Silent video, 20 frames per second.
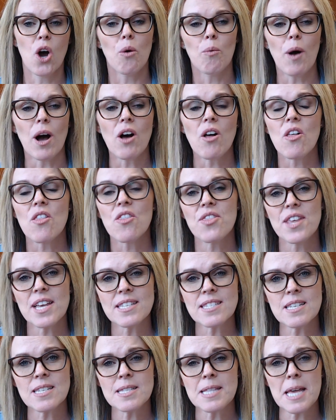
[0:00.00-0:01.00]
Well,
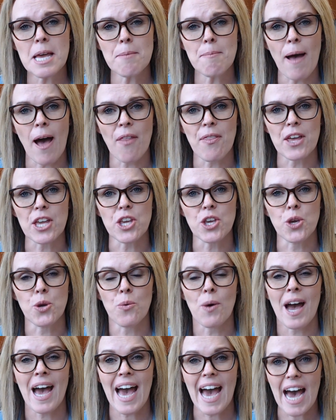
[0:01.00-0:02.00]
this is the amount that
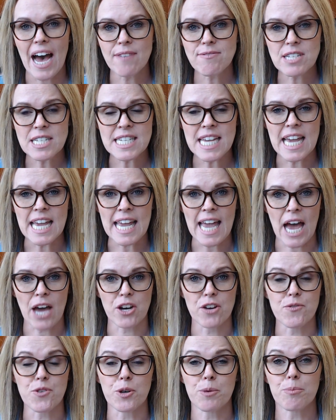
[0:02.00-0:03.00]
you have to take
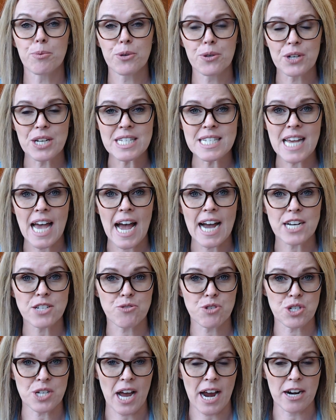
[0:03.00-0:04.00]
out of your
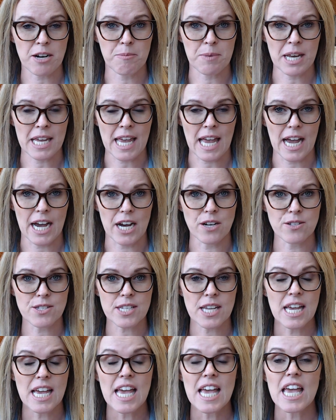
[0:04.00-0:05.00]
pre-tax retirement accounts